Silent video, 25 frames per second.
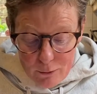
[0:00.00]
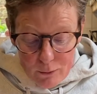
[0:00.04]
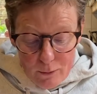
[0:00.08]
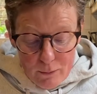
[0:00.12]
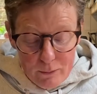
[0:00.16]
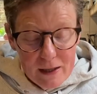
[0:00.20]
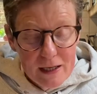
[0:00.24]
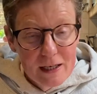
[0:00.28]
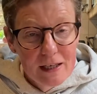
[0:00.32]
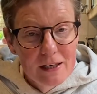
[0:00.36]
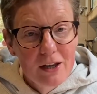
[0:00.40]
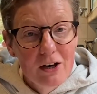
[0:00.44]
when
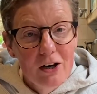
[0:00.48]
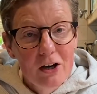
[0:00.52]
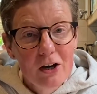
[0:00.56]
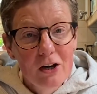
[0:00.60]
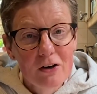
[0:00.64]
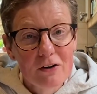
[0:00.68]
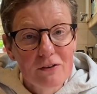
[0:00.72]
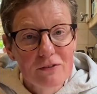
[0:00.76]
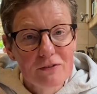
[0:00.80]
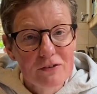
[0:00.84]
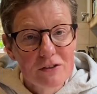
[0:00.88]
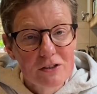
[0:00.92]
we
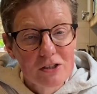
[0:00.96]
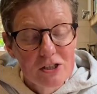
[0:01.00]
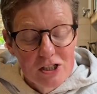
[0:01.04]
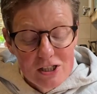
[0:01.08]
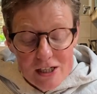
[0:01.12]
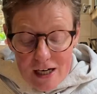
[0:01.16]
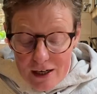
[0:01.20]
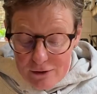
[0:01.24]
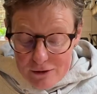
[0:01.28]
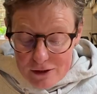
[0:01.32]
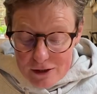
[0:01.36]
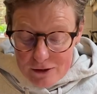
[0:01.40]
laughed and
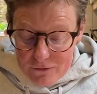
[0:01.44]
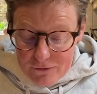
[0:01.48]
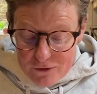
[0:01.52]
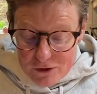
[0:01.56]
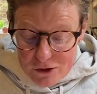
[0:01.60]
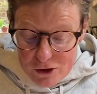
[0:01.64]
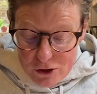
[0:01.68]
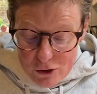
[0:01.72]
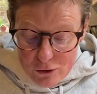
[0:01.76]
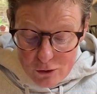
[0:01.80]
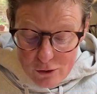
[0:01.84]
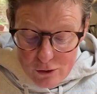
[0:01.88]
shouted for
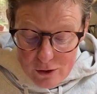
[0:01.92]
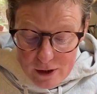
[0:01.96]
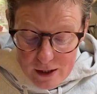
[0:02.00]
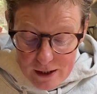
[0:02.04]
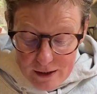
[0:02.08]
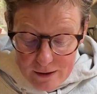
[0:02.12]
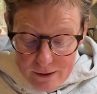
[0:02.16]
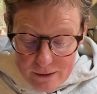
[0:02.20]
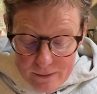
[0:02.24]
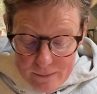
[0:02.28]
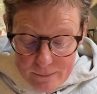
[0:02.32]
joy?